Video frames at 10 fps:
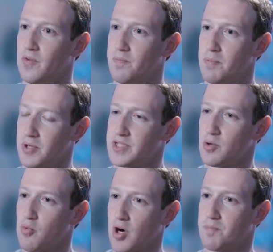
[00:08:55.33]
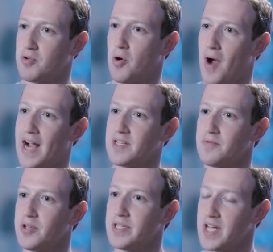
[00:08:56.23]
me in the comments section below,
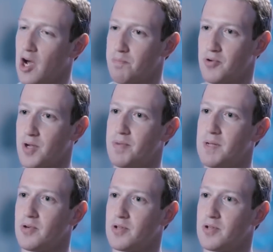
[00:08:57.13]
what do you guys think